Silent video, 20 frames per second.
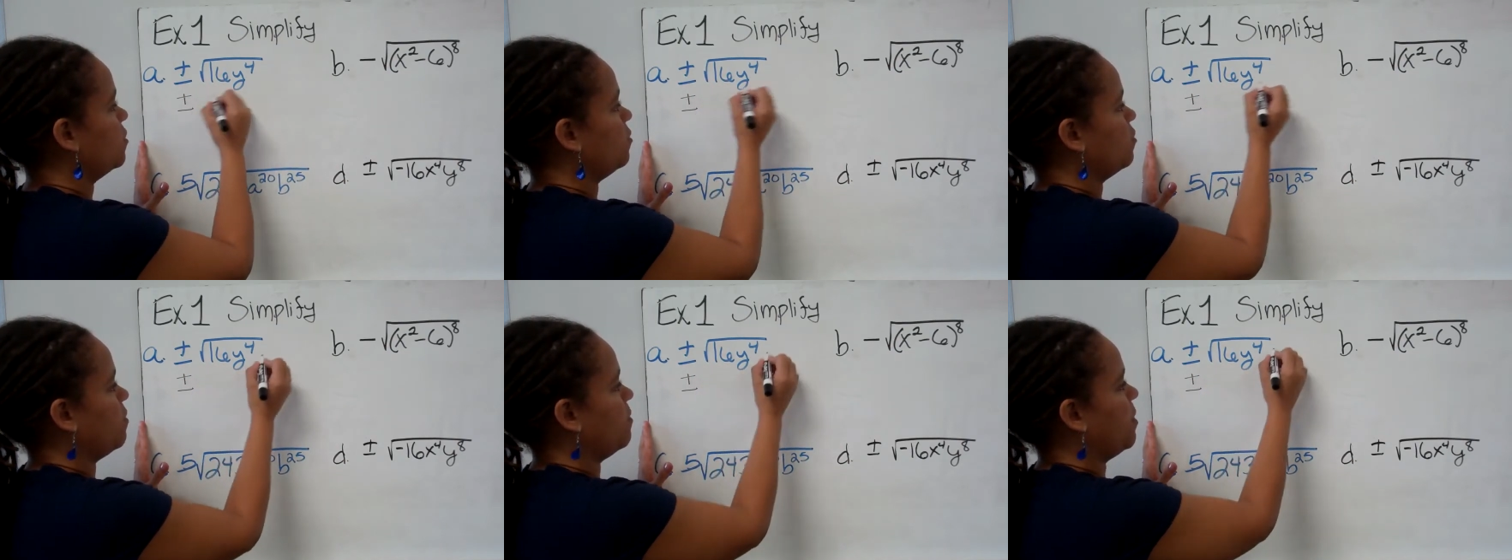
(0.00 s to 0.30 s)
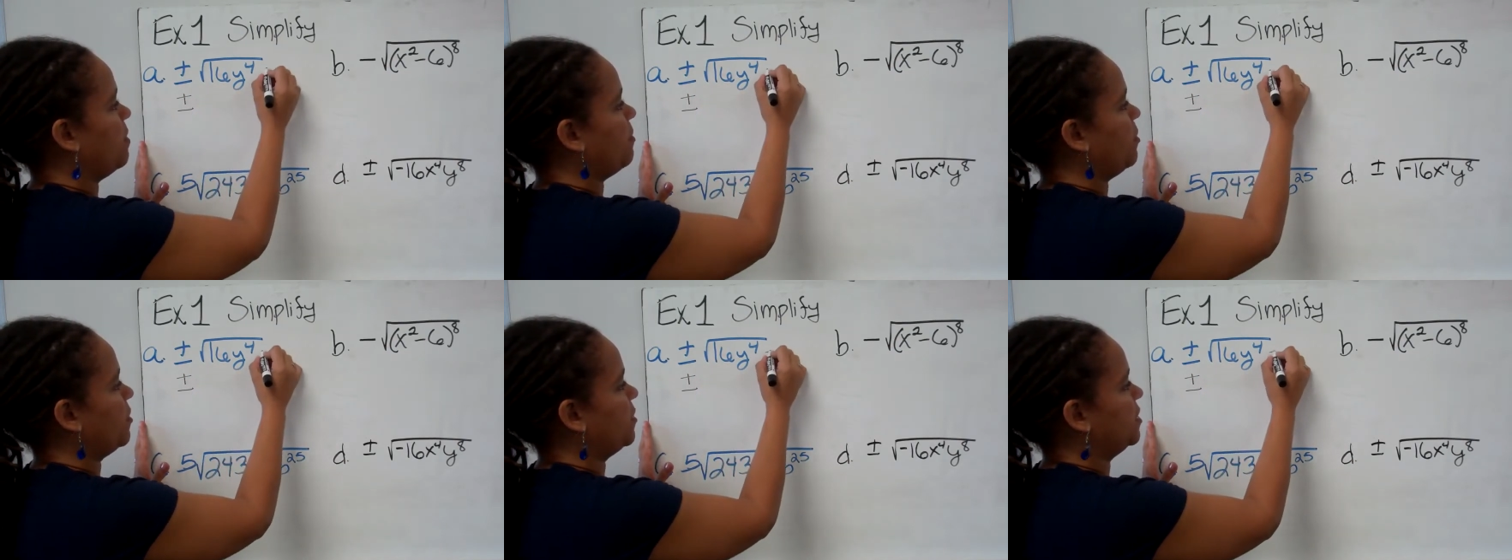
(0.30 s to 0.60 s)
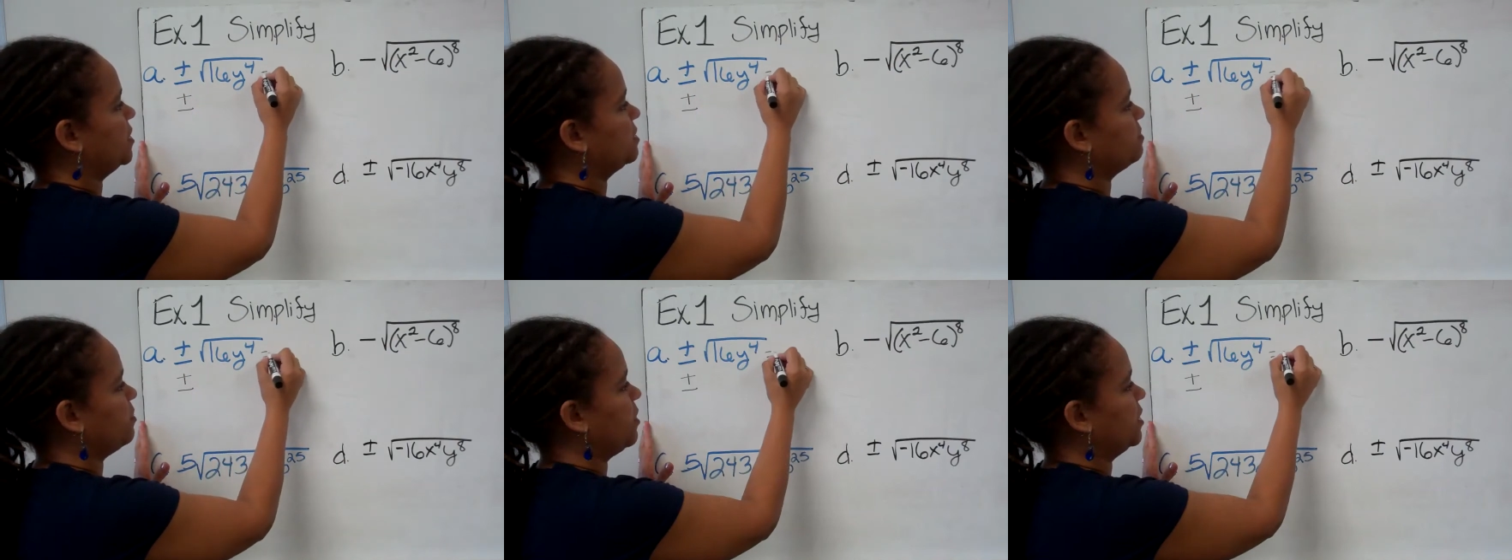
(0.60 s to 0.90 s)
Remember,
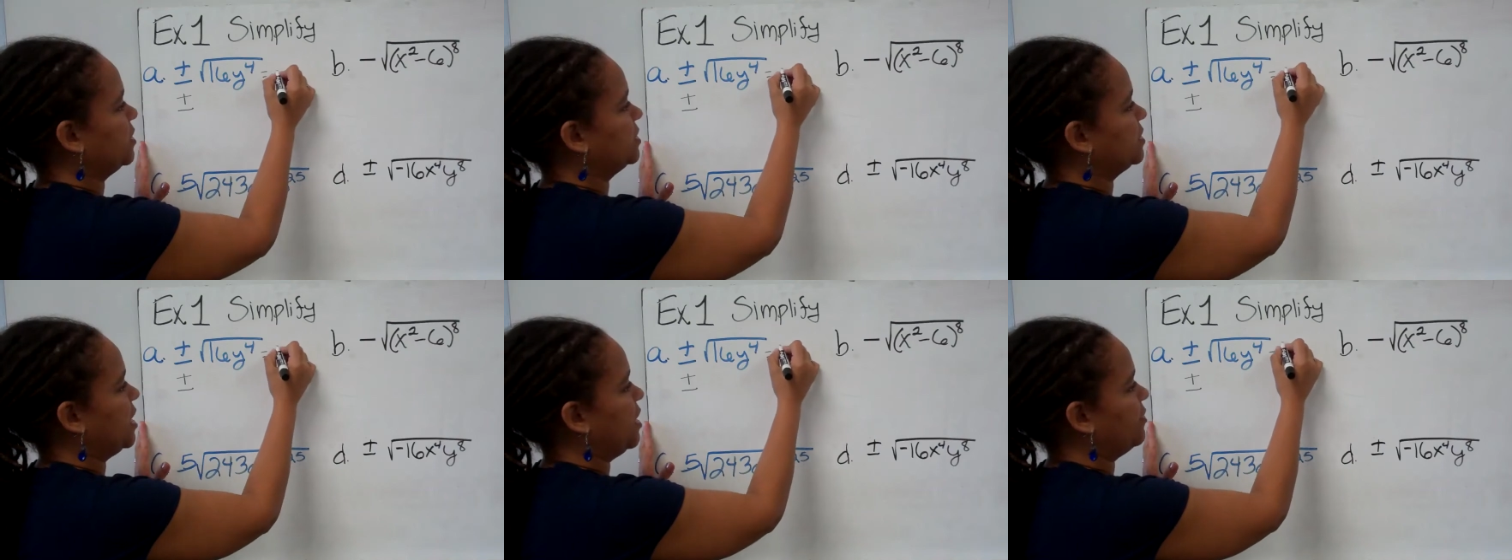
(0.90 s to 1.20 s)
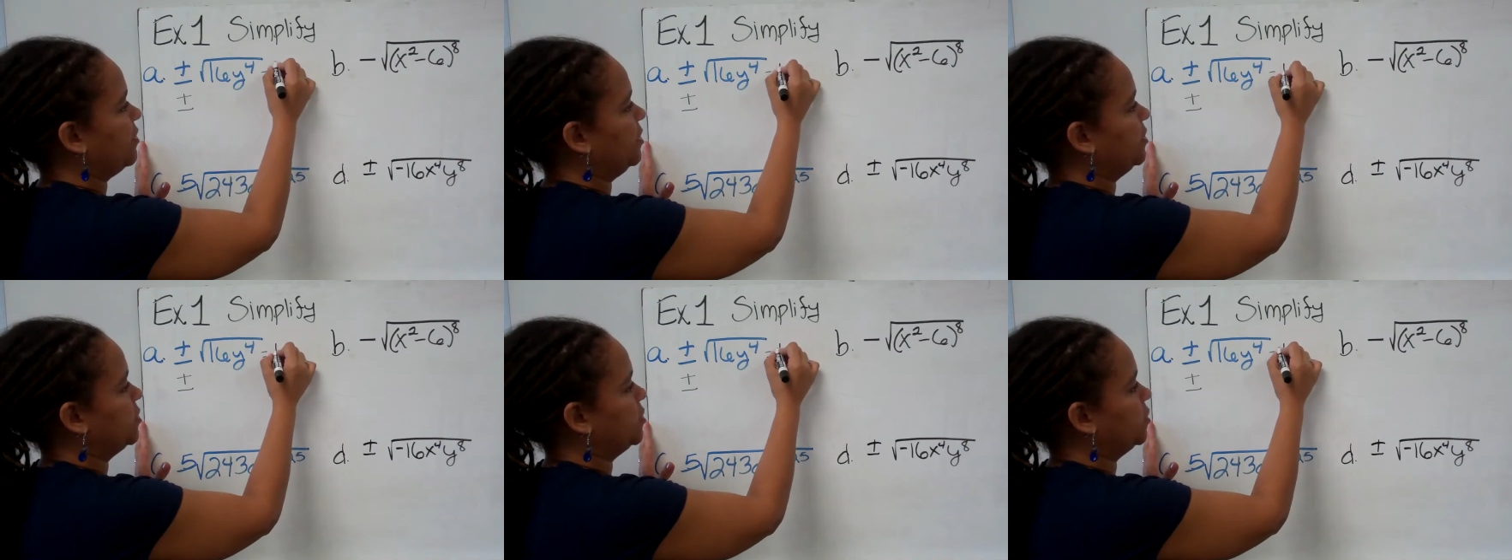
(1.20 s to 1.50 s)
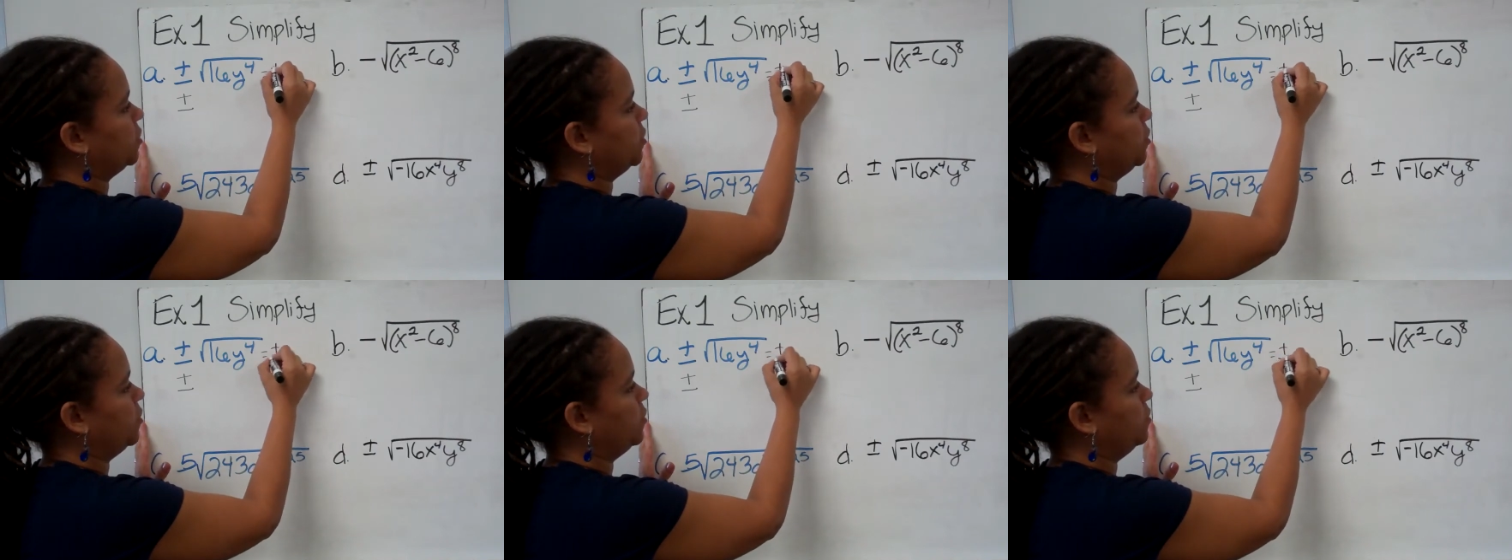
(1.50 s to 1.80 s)
this breaks down
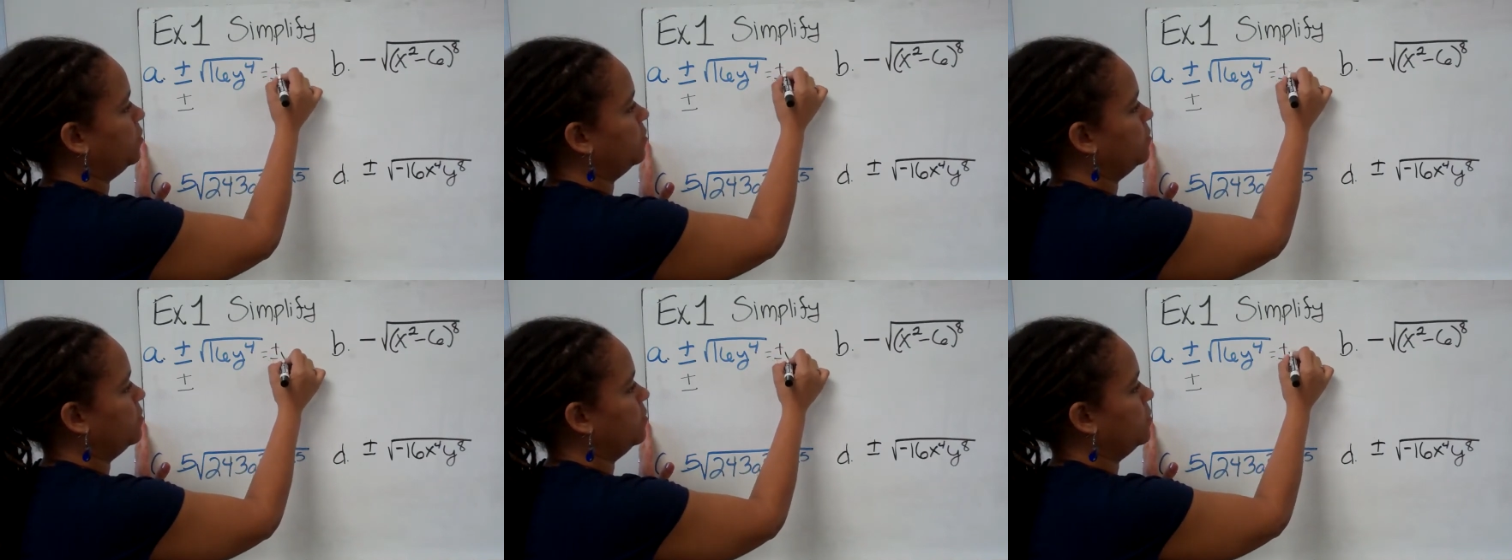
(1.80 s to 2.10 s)
into